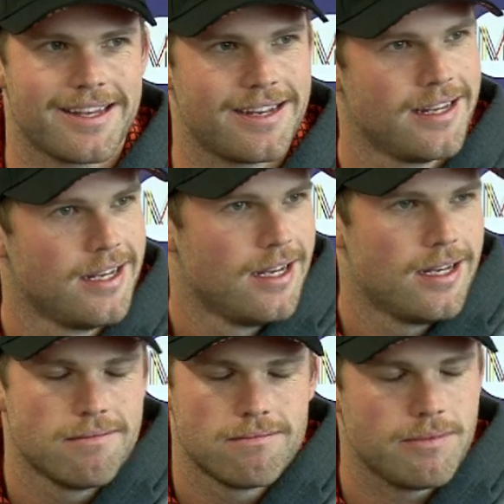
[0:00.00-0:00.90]
that
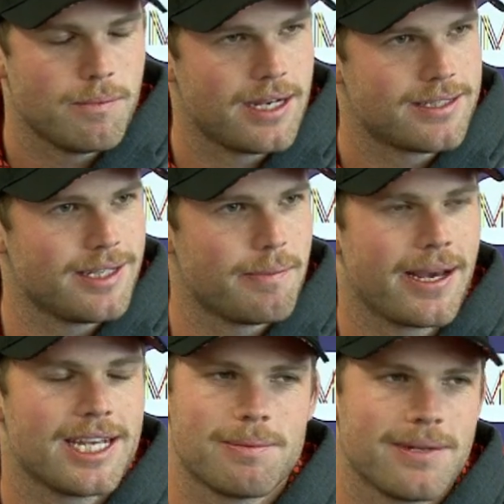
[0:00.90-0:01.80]
you might see the
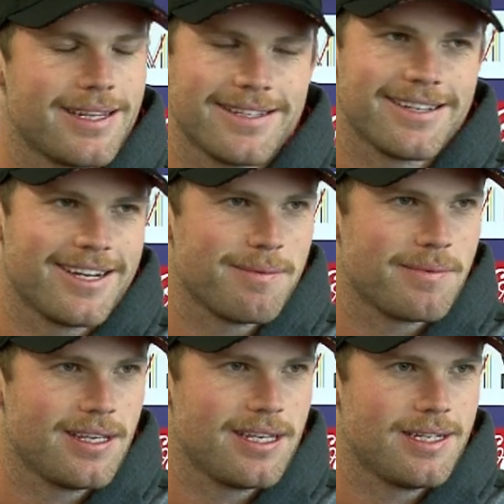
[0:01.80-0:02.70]
pace, but at the time,
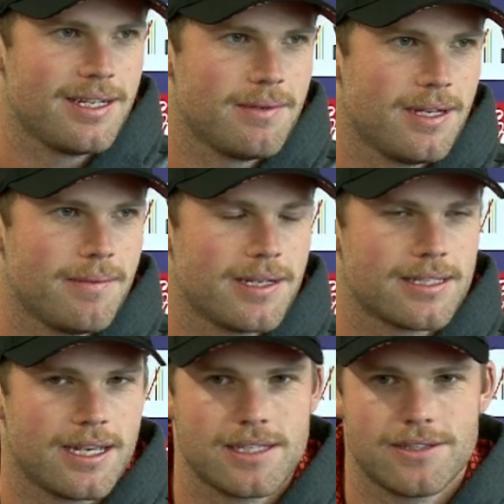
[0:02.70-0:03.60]
yeah, I must
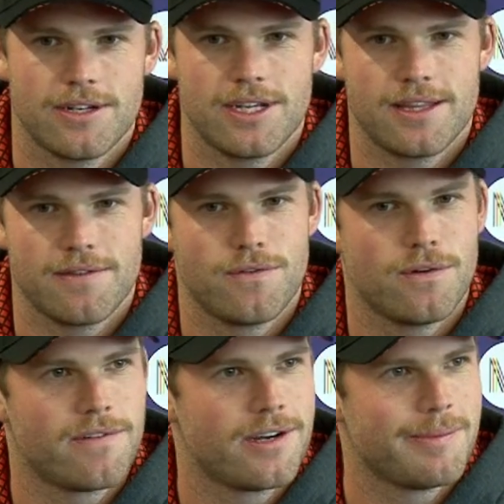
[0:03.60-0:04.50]
say it's not at the
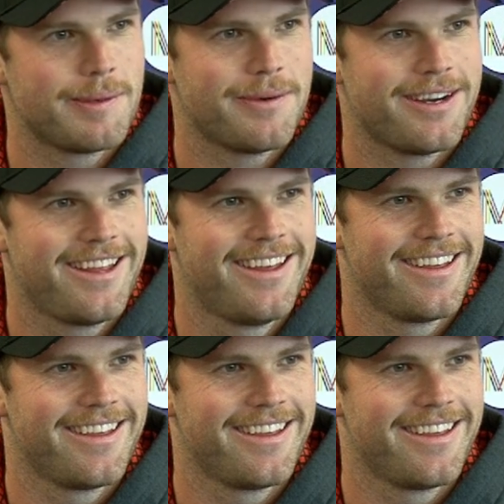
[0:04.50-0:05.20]
forefront of my mind.